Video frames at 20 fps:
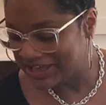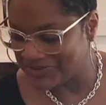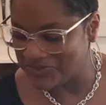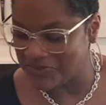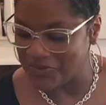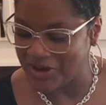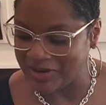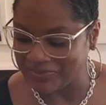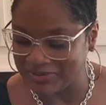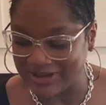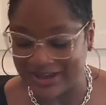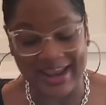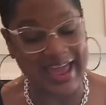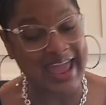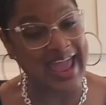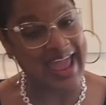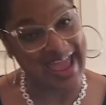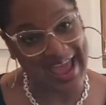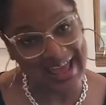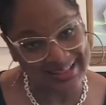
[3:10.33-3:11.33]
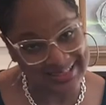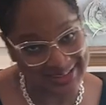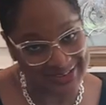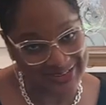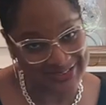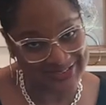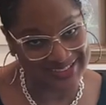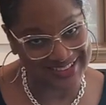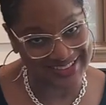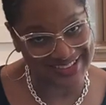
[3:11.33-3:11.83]
what I'm gonna add
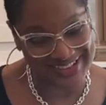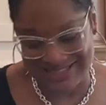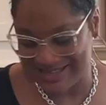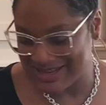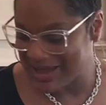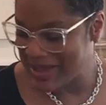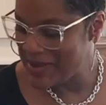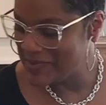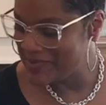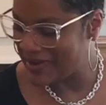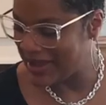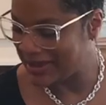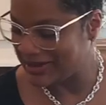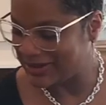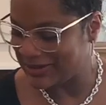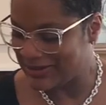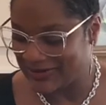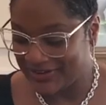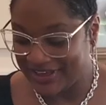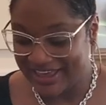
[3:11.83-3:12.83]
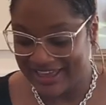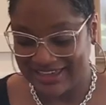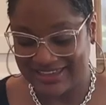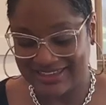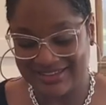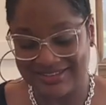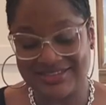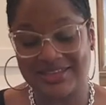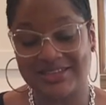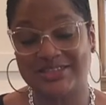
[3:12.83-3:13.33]
though to this panko
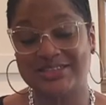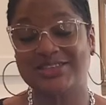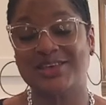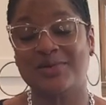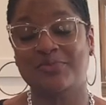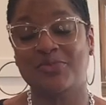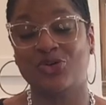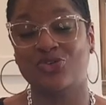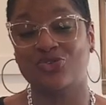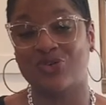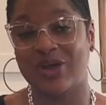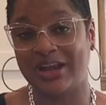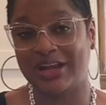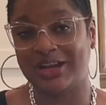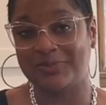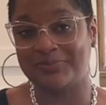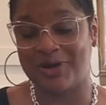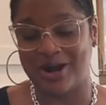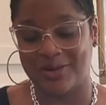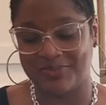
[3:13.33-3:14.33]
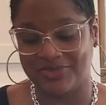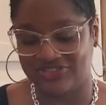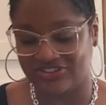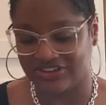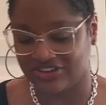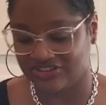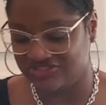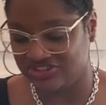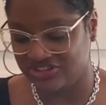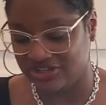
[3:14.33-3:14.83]
is some grated
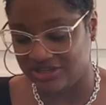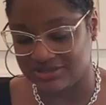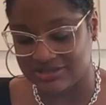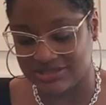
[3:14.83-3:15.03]
Parmesan cheese,